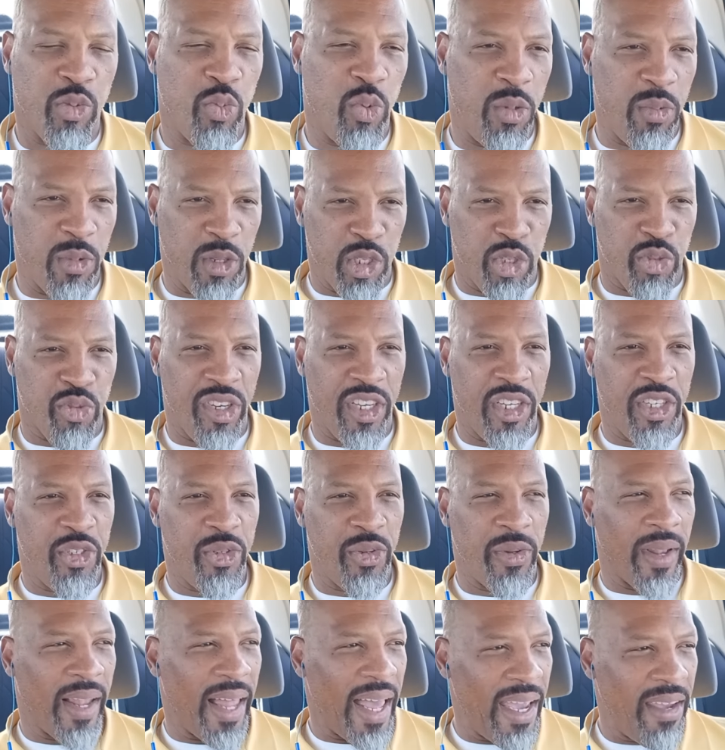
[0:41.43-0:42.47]
We will drink to
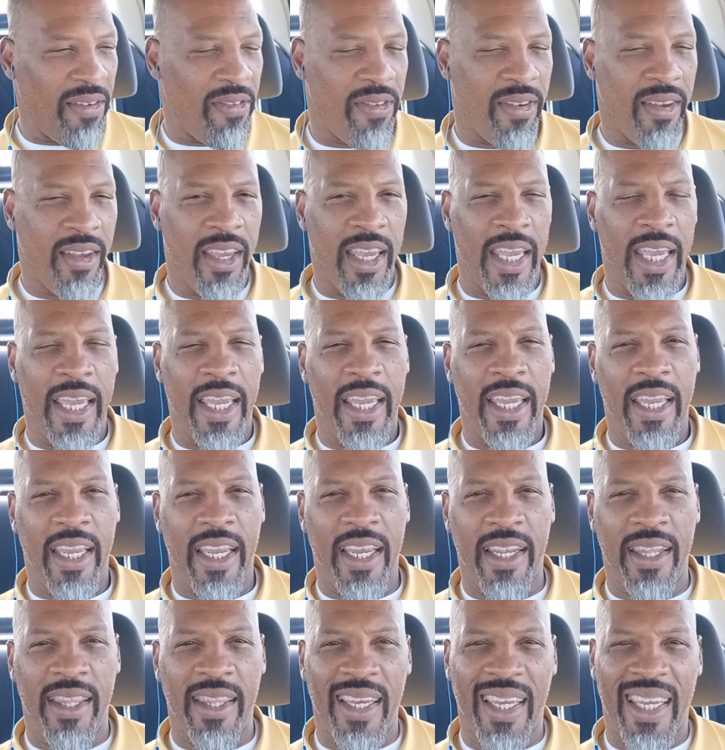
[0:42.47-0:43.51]
life
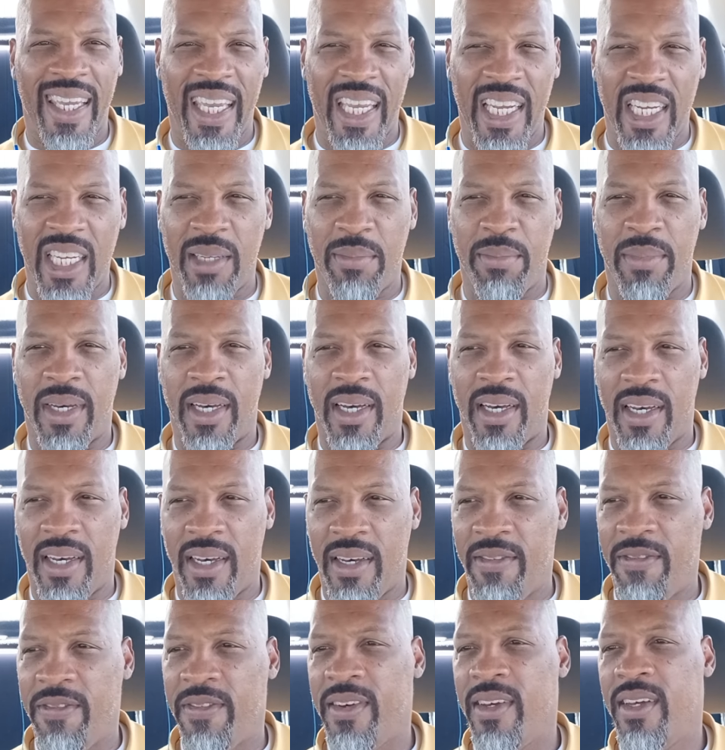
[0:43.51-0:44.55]
in the kingdom
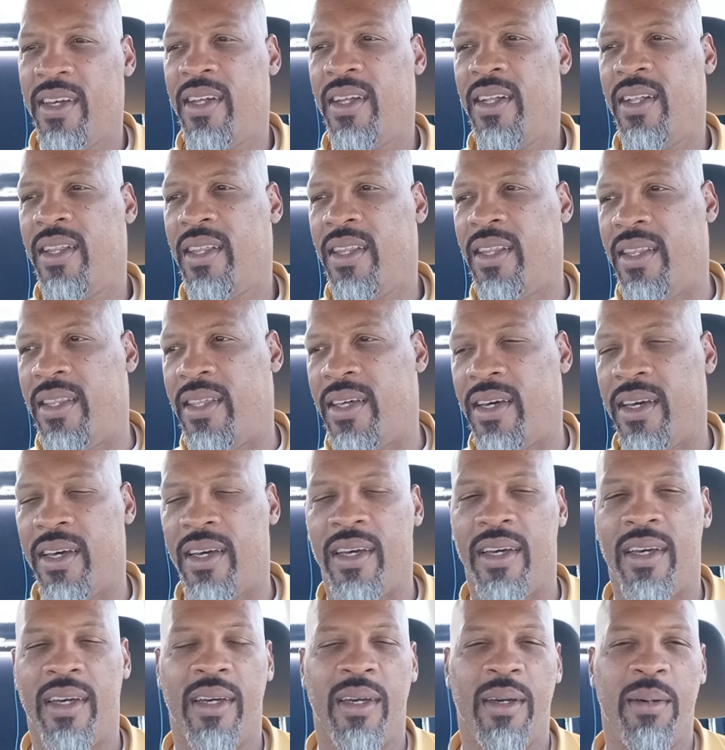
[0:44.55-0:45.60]
of
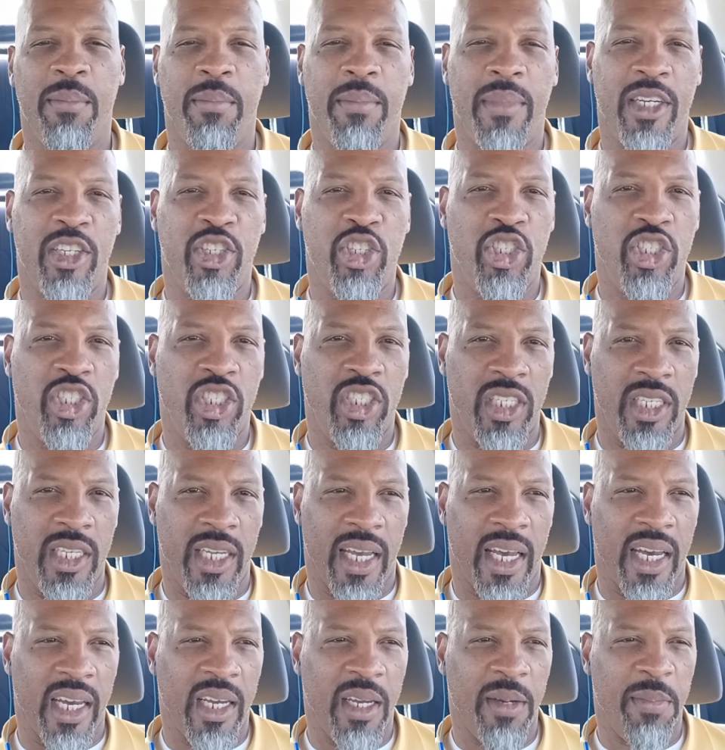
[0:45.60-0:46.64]
the
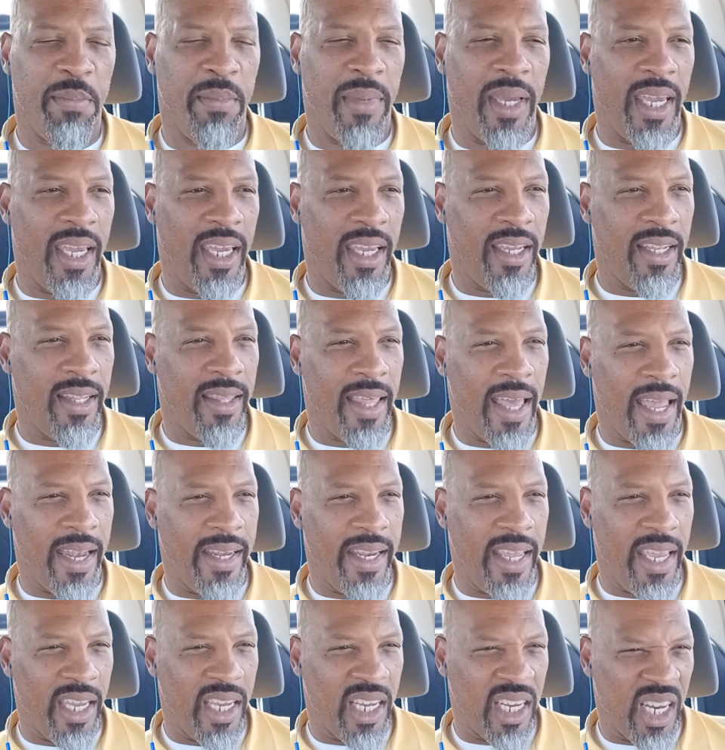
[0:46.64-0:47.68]
Mashiach. May that
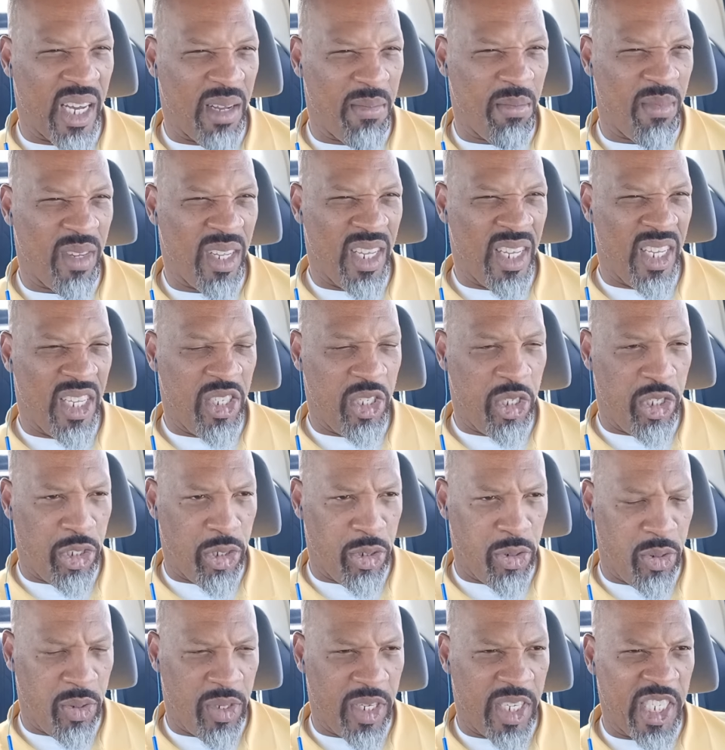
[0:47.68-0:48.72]
day come
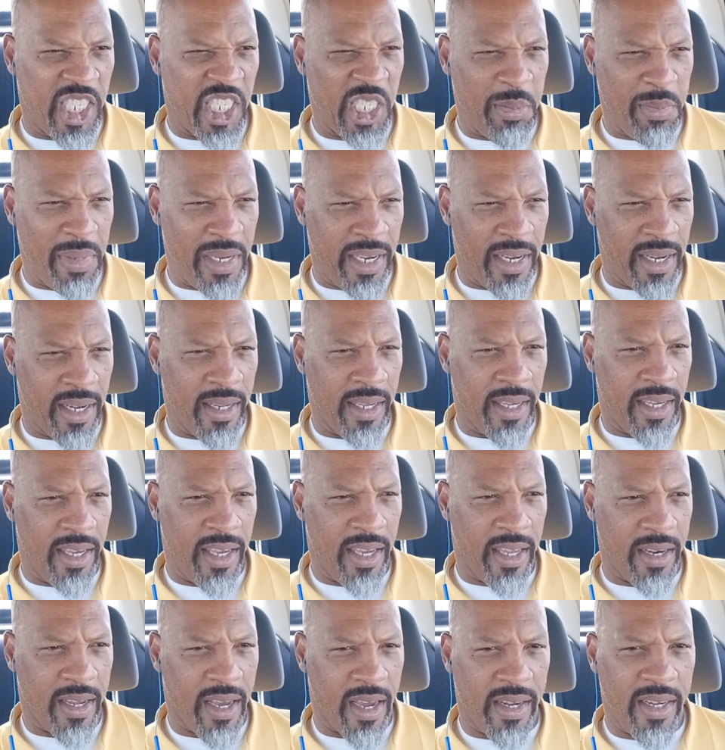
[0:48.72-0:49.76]
soon and speedily
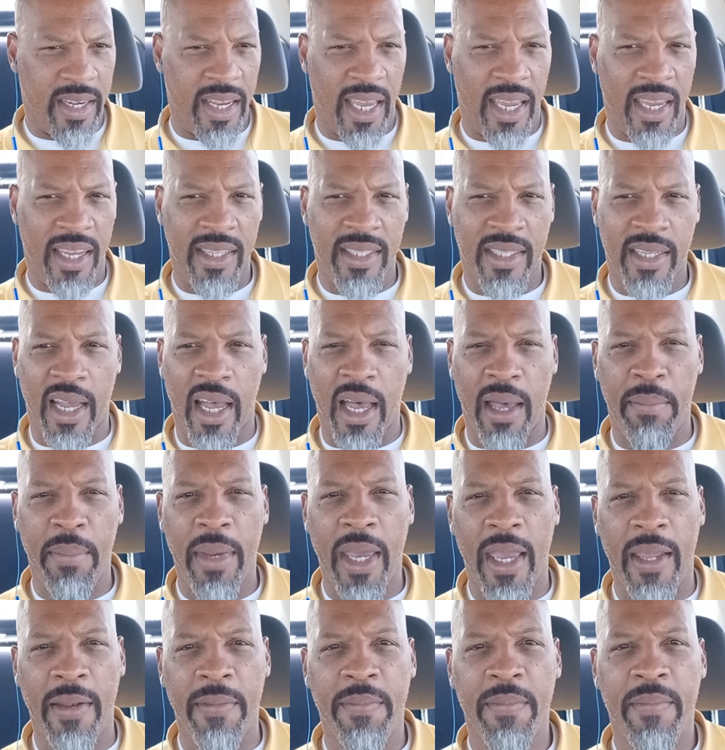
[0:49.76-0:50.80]
in our days.
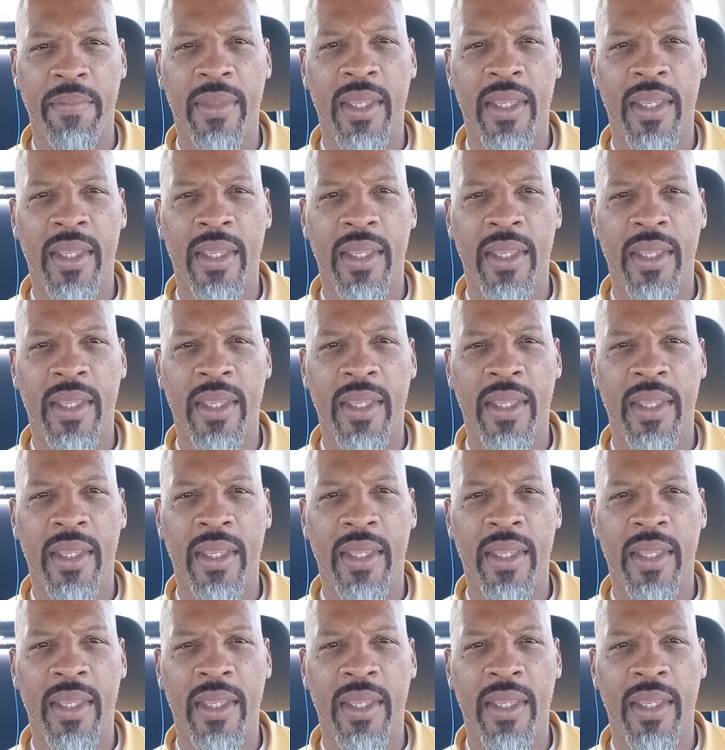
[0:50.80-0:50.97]
Amen.